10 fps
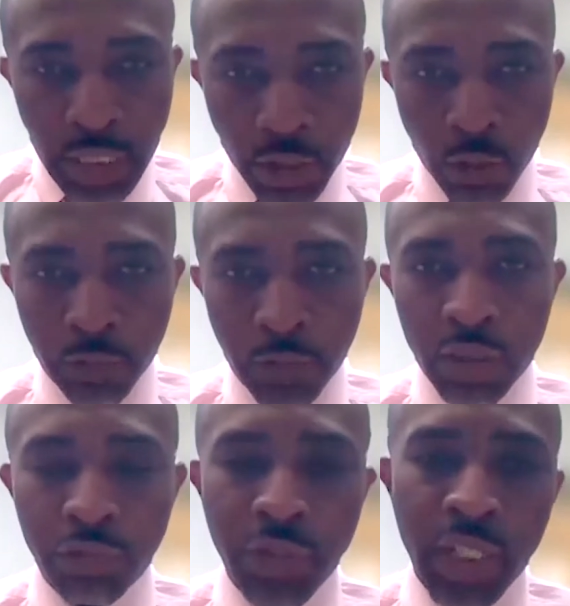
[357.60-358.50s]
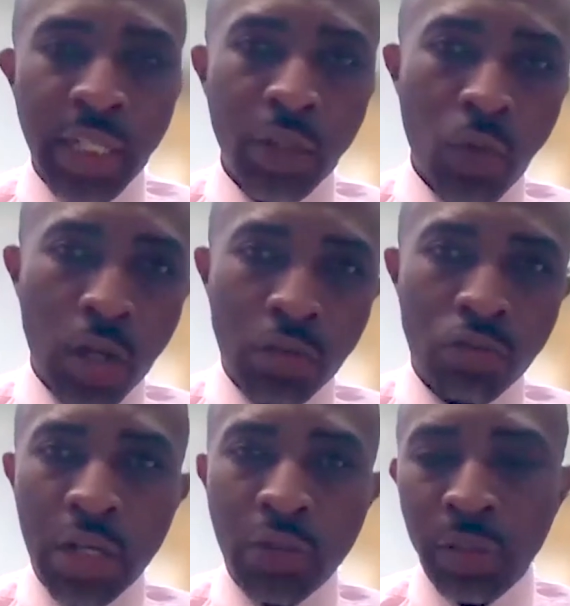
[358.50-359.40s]
get your feet free, walk
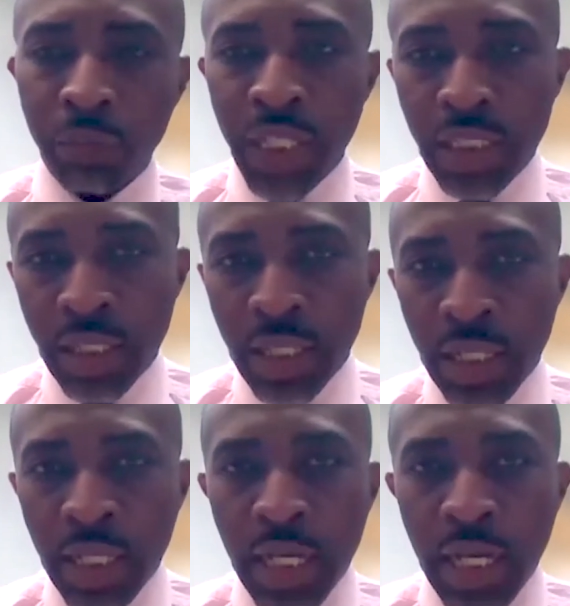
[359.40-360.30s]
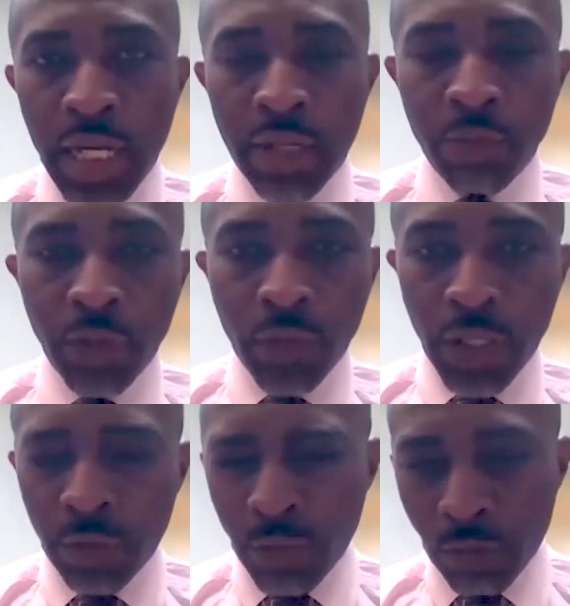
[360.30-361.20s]
around the beach. And
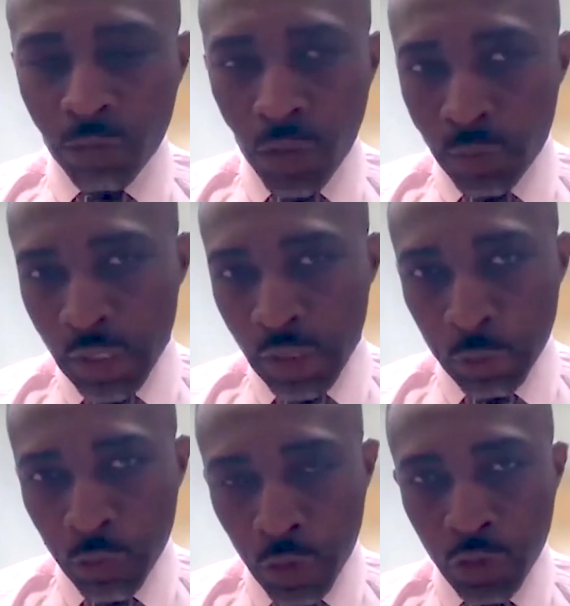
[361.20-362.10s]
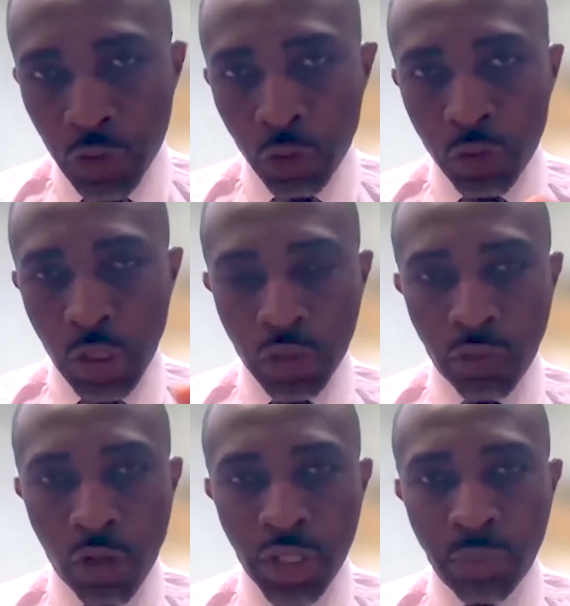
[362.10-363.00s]
I know, don't want to show lots of
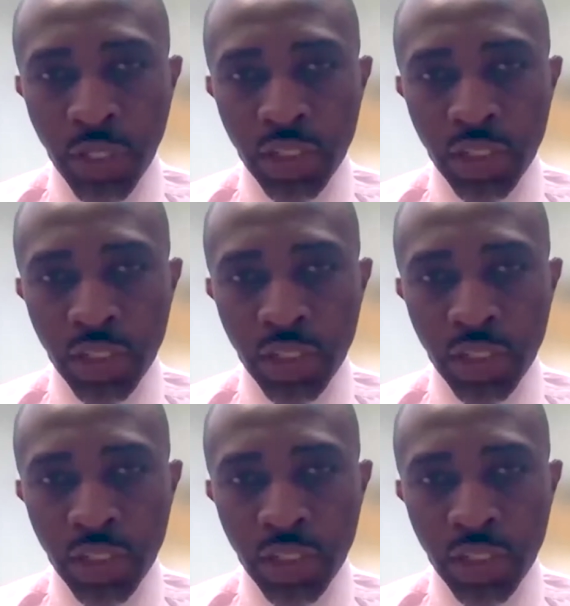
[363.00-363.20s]
horrid